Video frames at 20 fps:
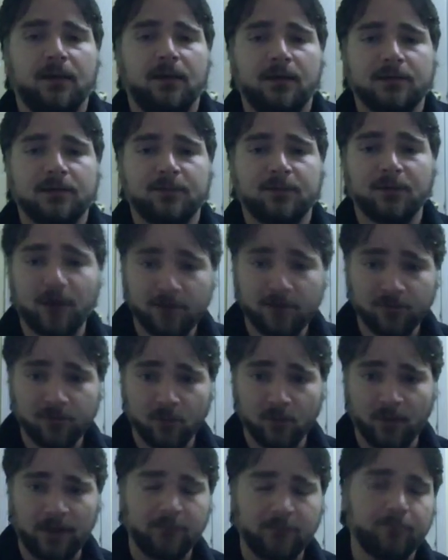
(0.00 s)
It's been around for a
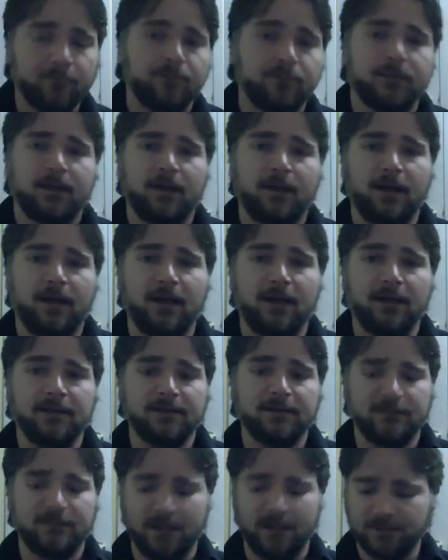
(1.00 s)
while,
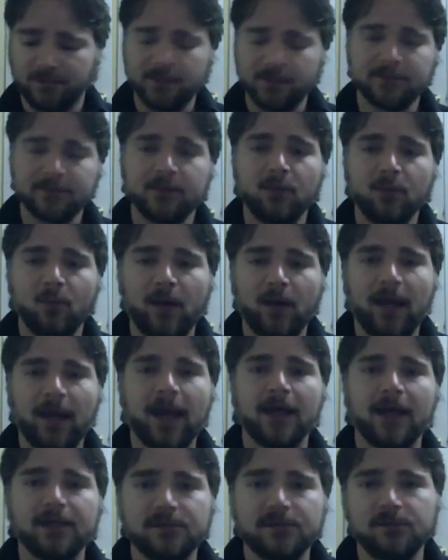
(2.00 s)
and so let's say we want to
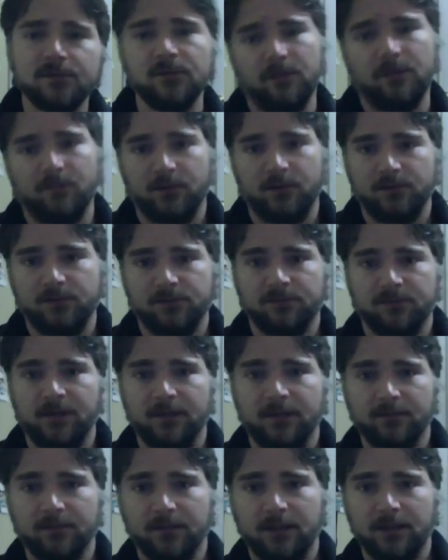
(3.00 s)
add two numbers,
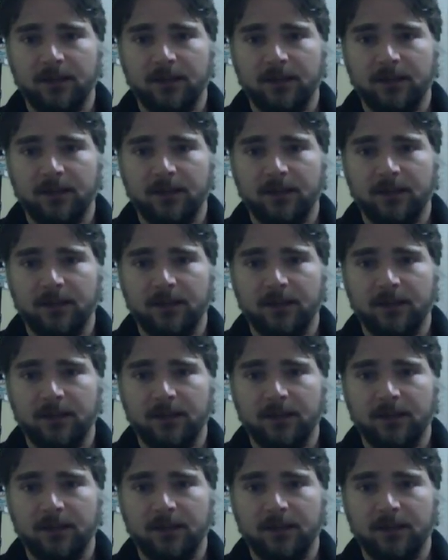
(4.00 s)
right?